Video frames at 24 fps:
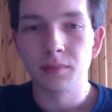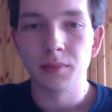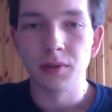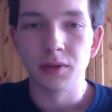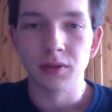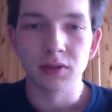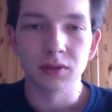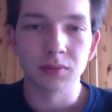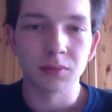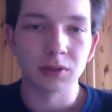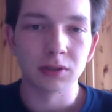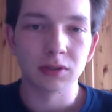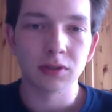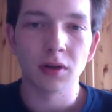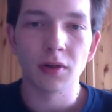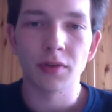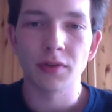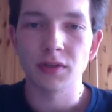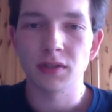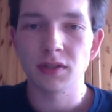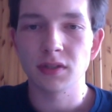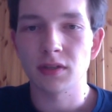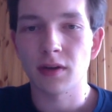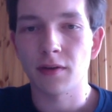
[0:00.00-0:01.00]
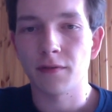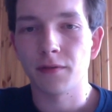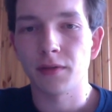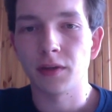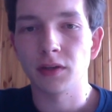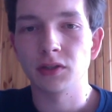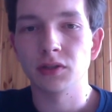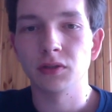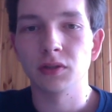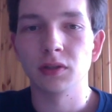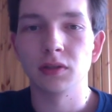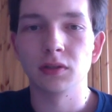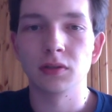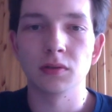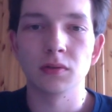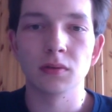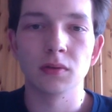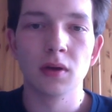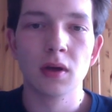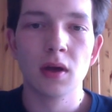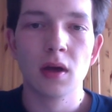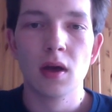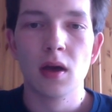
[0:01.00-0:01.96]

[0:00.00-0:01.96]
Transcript: middle smiths, all this stuff that you can do